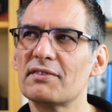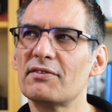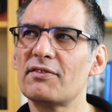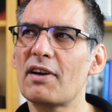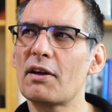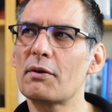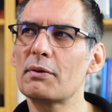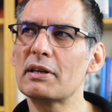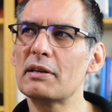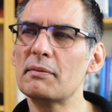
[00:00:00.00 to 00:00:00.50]

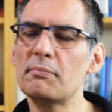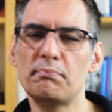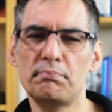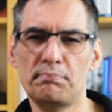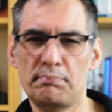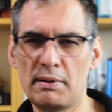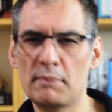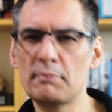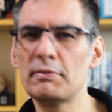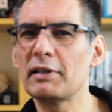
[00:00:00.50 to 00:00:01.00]
very
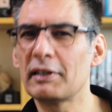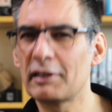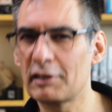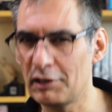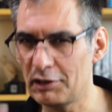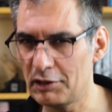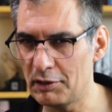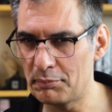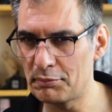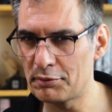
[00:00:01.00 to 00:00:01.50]

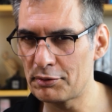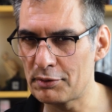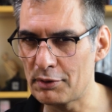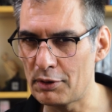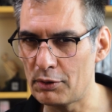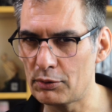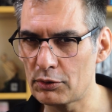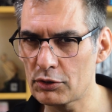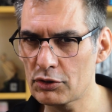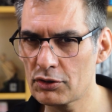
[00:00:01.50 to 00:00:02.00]
biblical
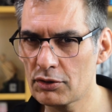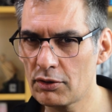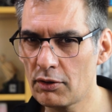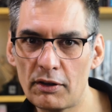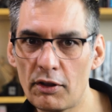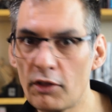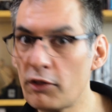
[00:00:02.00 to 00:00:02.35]
approach,